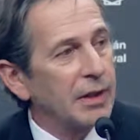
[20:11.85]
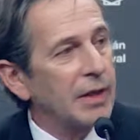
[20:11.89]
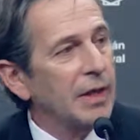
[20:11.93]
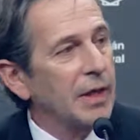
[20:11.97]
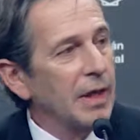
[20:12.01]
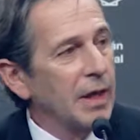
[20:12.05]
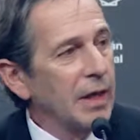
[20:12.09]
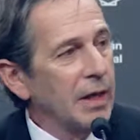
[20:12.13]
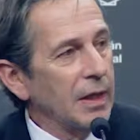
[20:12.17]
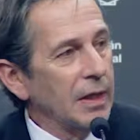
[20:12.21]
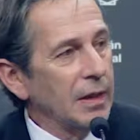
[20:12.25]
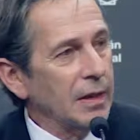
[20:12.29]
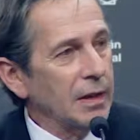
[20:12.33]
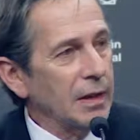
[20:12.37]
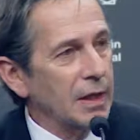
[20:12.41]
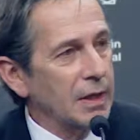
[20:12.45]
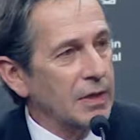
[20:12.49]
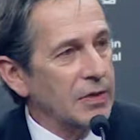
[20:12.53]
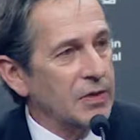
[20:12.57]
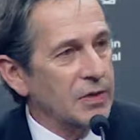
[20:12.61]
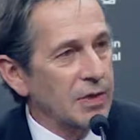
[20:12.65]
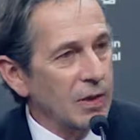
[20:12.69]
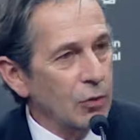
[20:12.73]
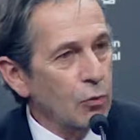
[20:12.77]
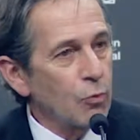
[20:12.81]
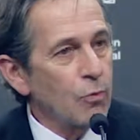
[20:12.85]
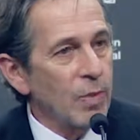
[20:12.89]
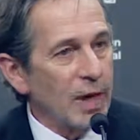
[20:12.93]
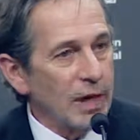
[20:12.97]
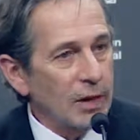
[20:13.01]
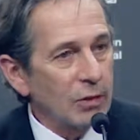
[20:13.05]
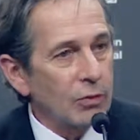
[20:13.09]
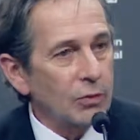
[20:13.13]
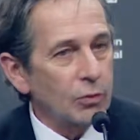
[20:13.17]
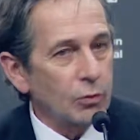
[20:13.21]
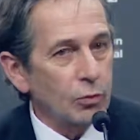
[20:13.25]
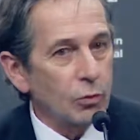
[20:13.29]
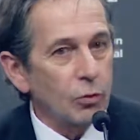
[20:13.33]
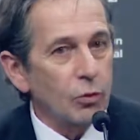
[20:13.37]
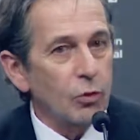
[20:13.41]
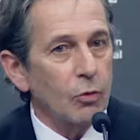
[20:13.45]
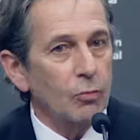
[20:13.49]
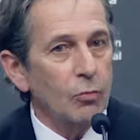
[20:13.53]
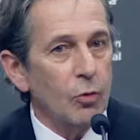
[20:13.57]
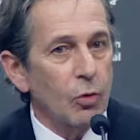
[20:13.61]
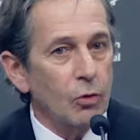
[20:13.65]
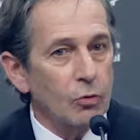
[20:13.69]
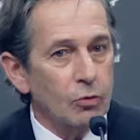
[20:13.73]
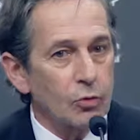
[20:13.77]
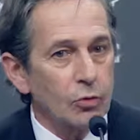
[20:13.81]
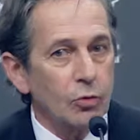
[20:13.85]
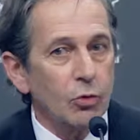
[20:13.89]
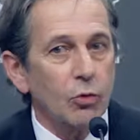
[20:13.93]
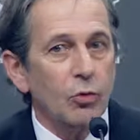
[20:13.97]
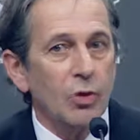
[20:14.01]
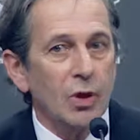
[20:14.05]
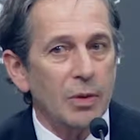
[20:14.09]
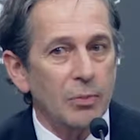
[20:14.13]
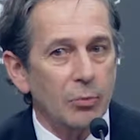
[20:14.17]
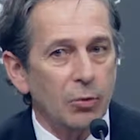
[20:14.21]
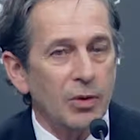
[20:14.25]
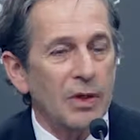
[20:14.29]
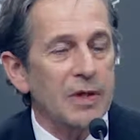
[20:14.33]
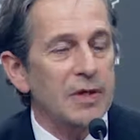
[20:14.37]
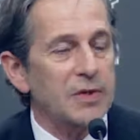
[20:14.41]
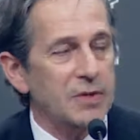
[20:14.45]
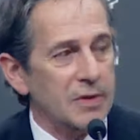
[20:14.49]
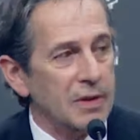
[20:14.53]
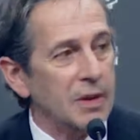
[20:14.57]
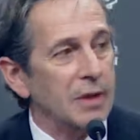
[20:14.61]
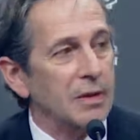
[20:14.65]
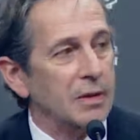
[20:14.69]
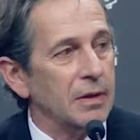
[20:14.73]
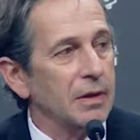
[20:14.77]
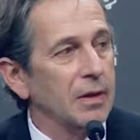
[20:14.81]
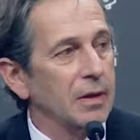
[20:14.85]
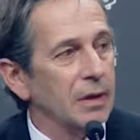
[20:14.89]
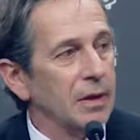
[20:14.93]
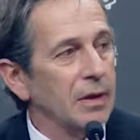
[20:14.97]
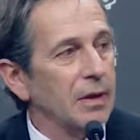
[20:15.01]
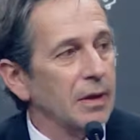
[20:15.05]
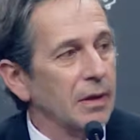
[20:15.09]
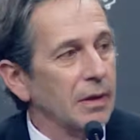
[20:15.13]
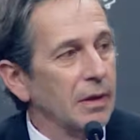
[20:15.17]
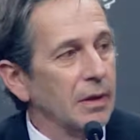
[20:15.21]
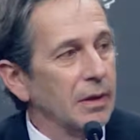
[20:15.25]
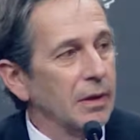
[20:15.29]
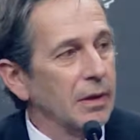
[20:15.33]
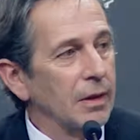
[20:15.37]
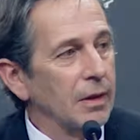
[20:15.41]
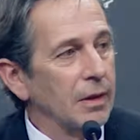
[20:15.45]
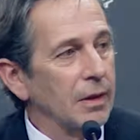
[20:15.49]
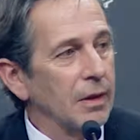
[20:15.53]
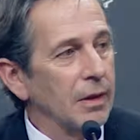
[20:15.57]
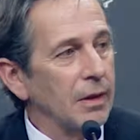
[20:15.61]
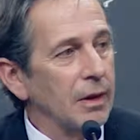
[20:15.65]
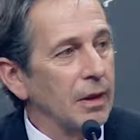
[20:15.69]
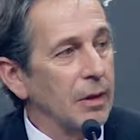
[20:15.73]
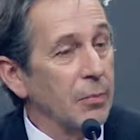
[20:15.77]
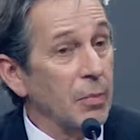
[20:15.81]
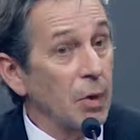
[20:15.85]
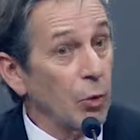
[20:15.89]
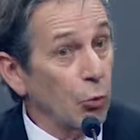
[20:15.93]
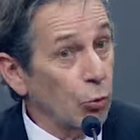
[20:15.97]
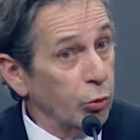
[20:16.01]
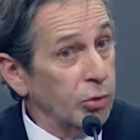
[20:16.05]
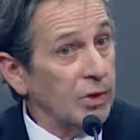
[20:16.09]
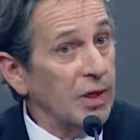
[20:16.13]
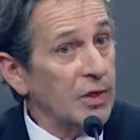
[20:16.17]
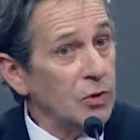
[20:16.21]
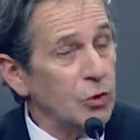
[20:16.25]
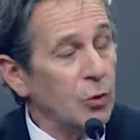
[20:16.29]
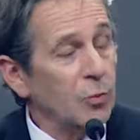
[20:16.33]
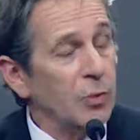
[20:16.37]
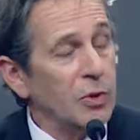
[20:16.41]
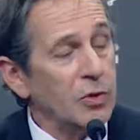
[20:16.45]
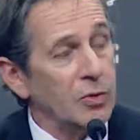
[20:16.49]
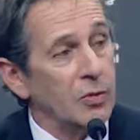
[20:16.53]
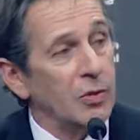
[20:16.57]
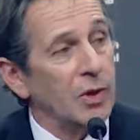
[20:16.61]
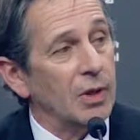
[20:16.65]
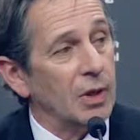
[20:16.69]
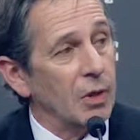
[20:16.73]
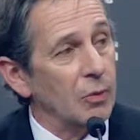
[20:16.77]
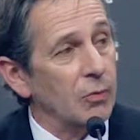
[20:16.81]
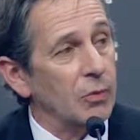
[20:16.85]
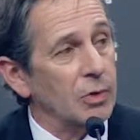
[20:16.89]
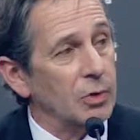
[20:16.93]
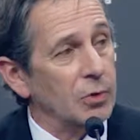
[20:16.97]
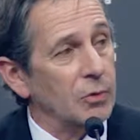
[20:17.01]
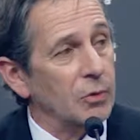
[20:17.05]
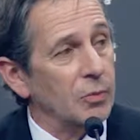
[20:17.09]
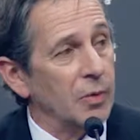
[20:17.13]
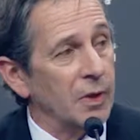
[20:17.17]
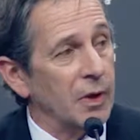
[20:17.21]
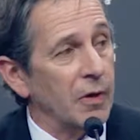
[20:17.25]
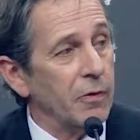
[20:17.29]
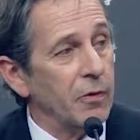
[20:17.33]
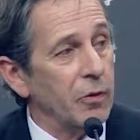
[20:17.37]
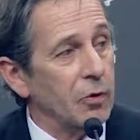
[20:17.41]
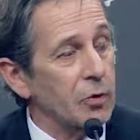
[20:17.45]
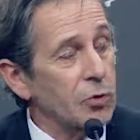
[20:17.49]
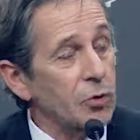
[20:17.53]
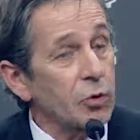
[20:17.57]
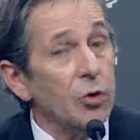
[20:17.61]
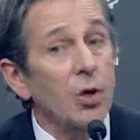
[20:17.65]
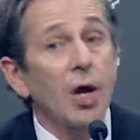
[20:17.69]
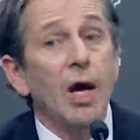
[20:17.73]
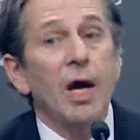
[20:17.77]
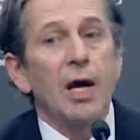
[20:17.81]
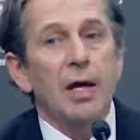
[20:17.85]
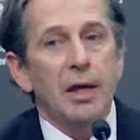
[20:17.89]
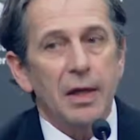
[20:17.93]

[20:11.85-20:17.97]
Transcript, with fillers: political and ideological, and the human being, how a human being can become such a monster.